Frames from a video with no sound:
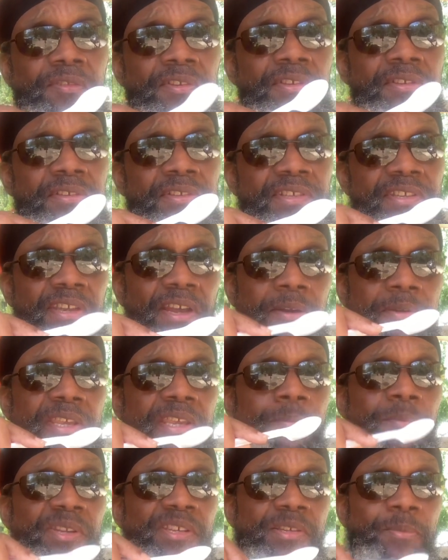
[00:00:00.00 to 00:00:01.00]
You see, I
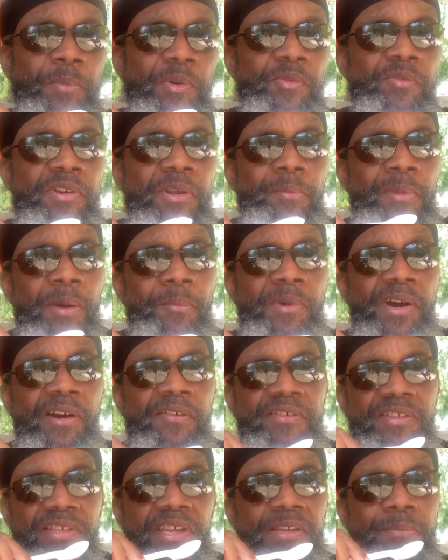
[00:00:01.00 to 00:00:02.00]
keep this spoon in my mouth
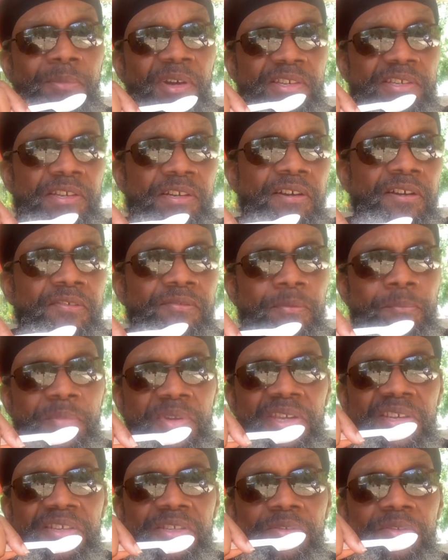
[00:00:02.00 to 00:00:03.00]
to keep my tongue from
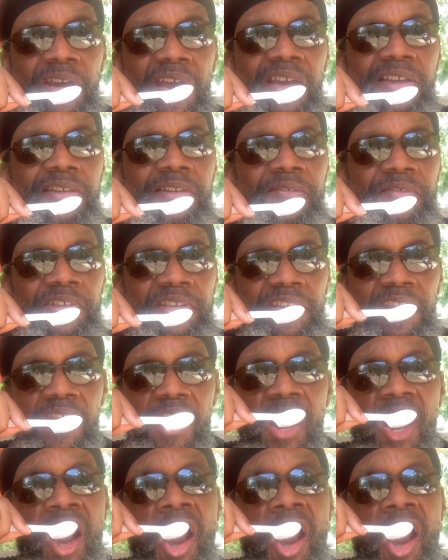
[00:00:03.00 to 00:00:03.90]
being too active in there.